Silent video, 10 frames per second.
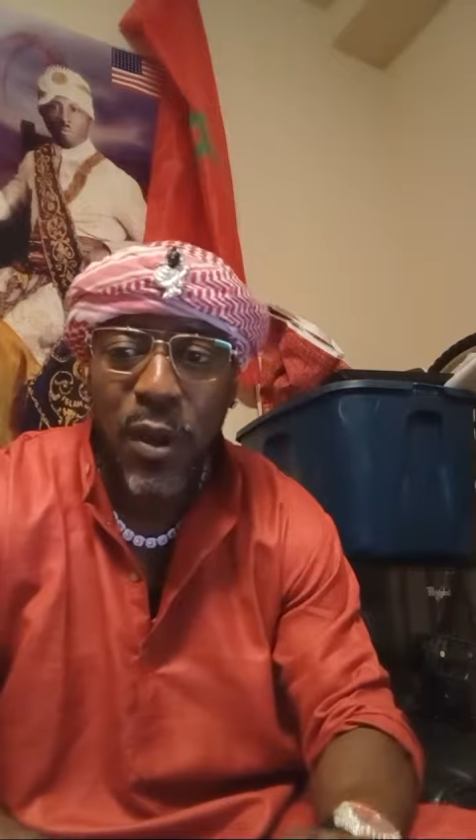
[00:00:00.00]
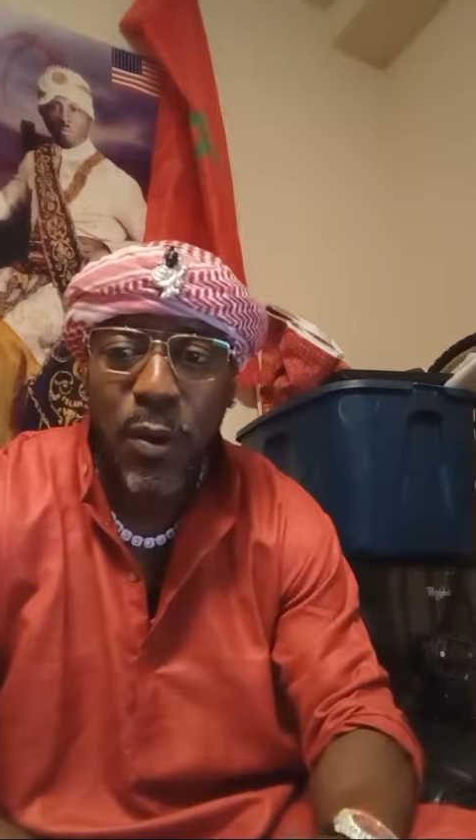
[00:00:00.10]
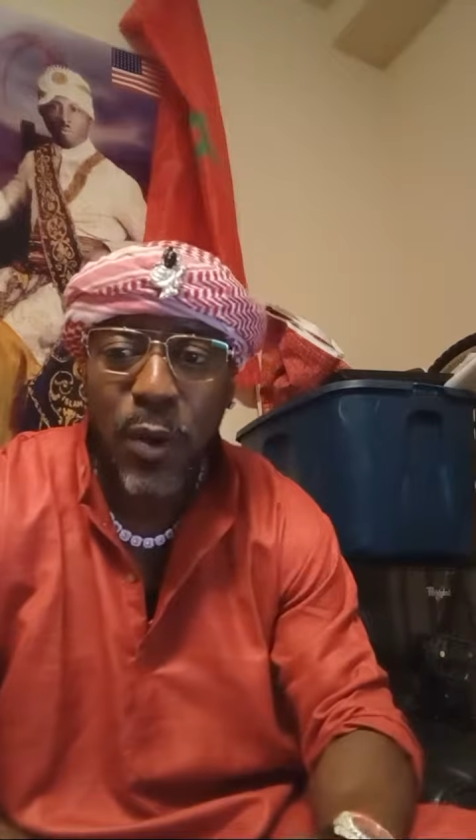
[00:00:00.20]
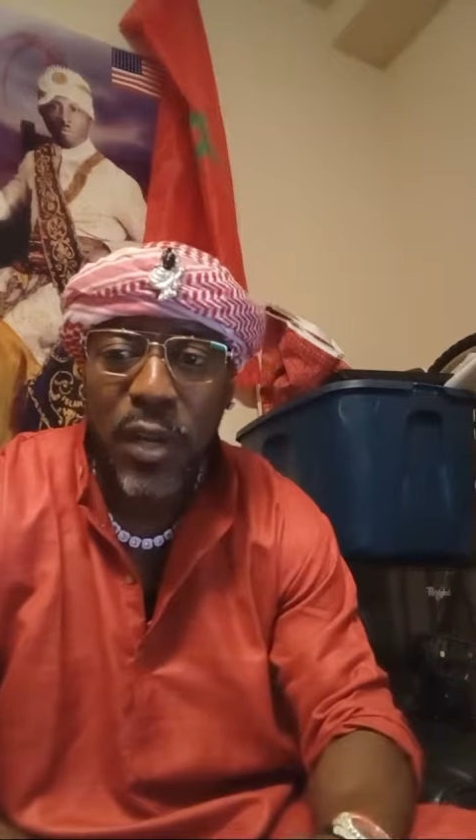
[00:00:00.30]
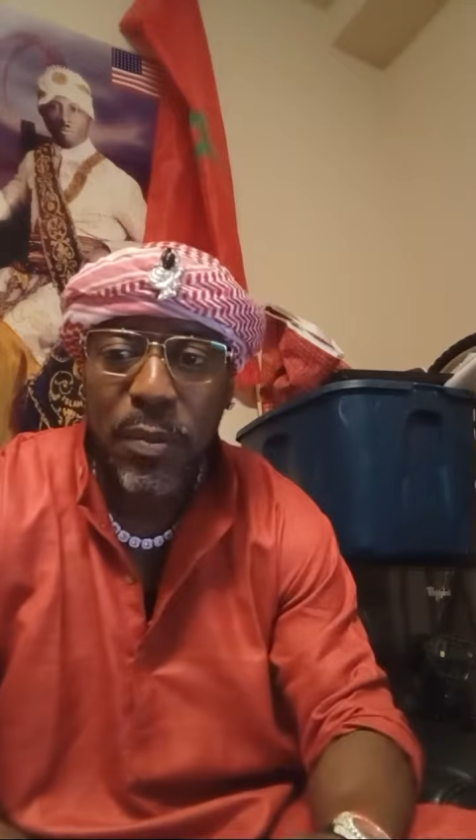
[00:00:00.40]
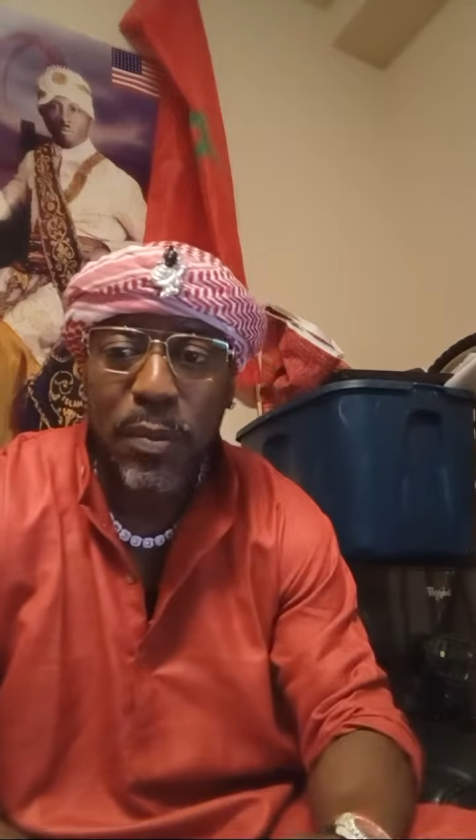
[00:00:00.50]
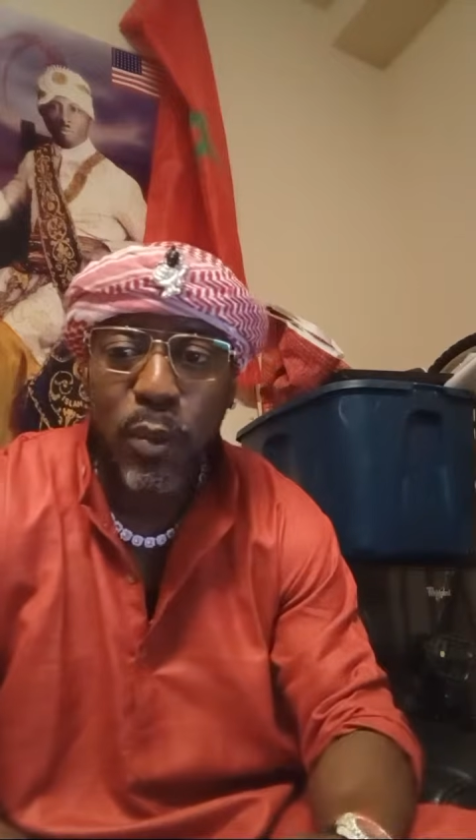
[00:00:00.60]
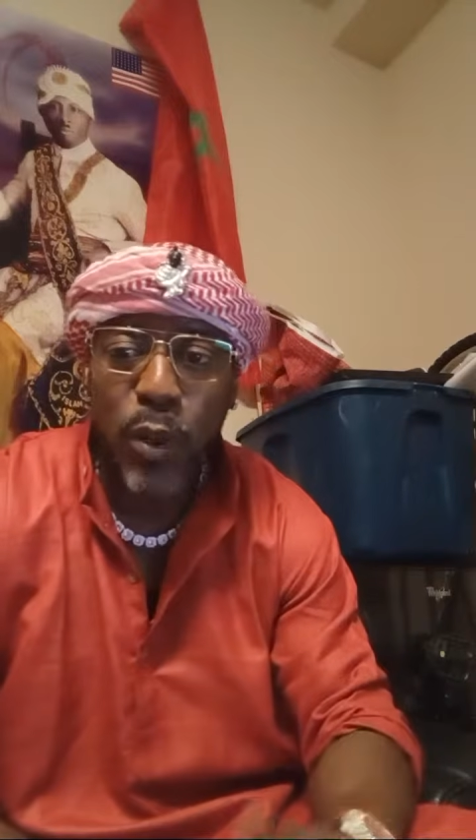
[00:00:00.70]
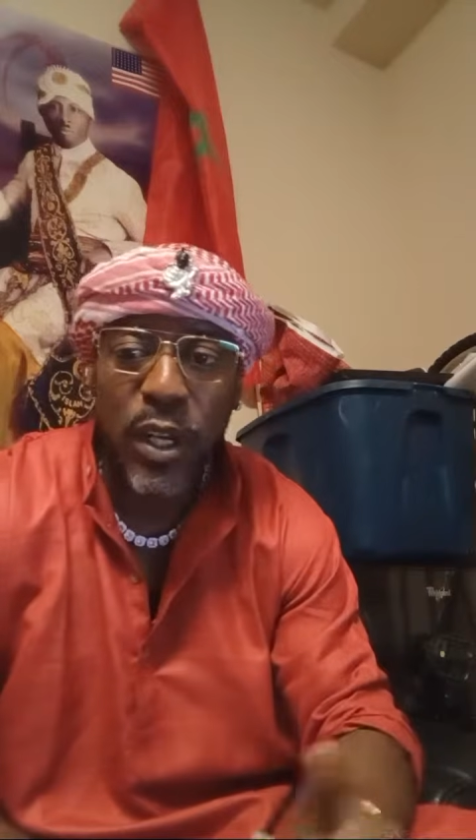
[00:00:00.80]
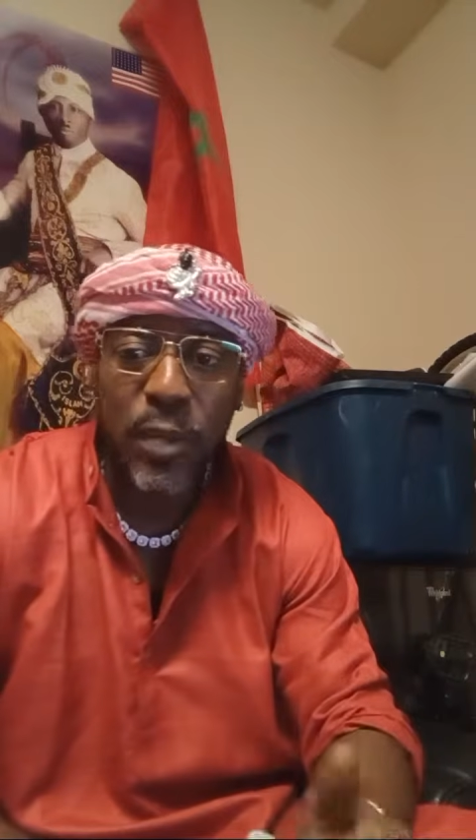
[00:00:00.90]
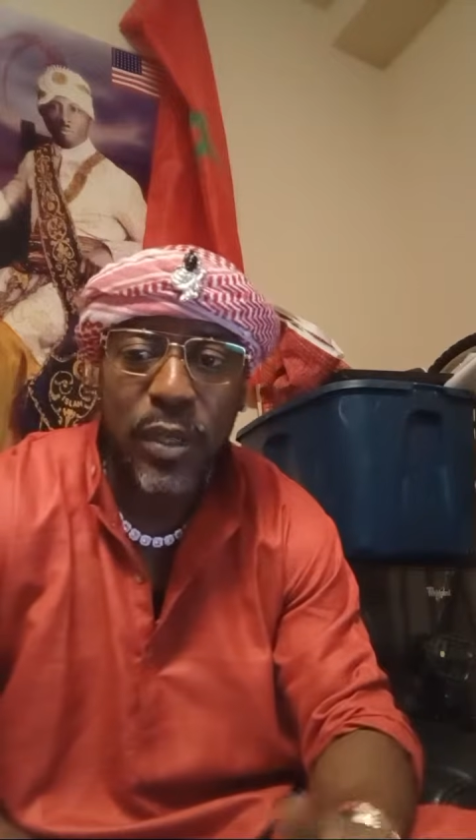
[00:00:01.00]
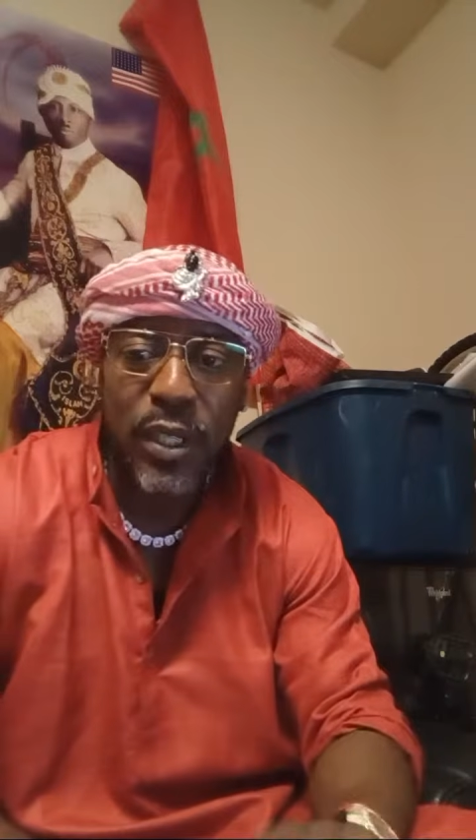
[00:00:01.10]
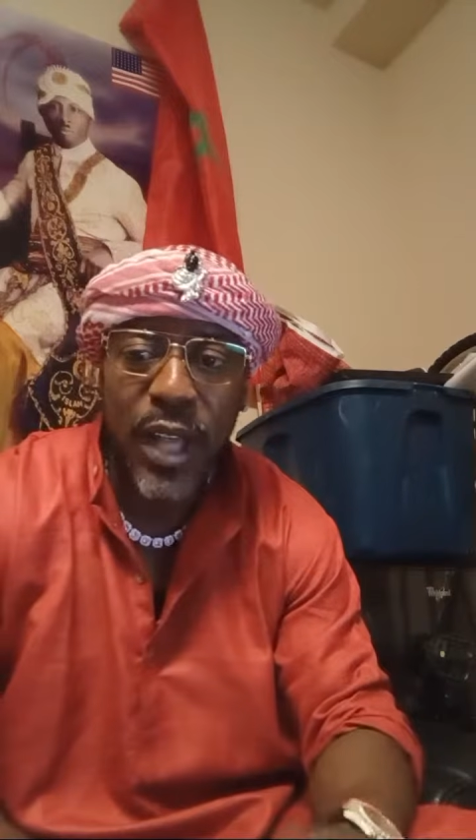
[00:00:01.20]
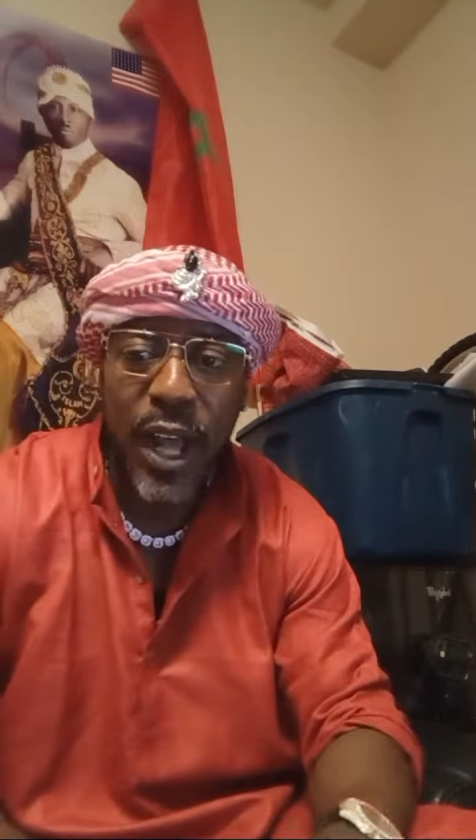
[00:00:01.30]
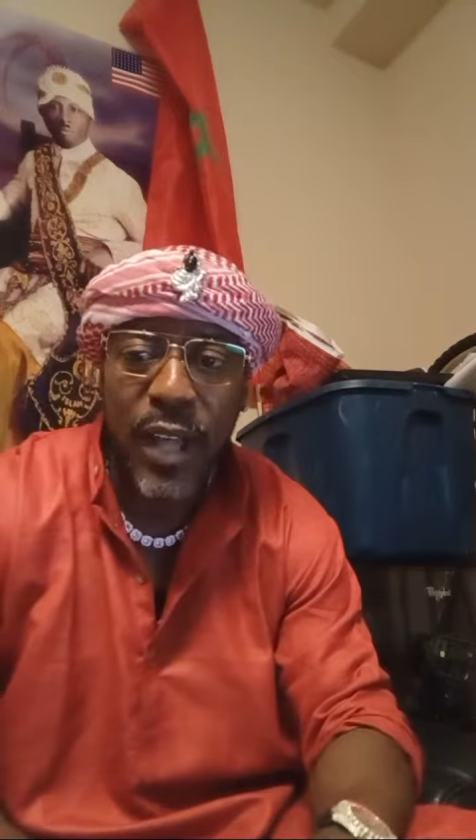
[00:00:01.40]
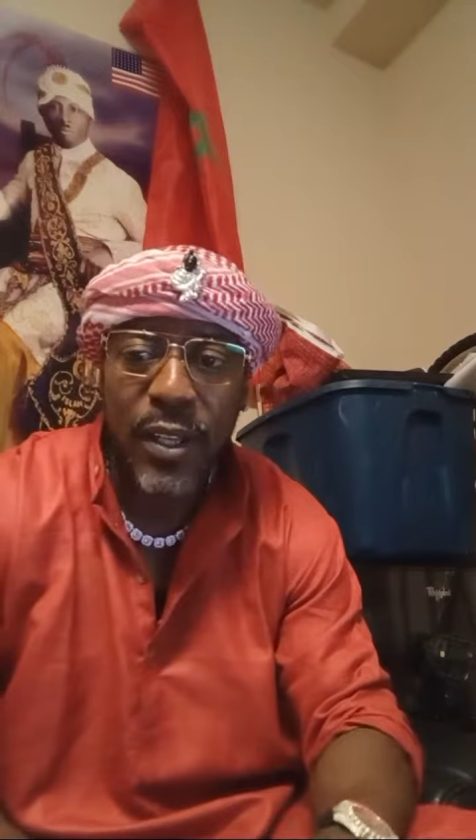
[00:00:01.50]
one of the books I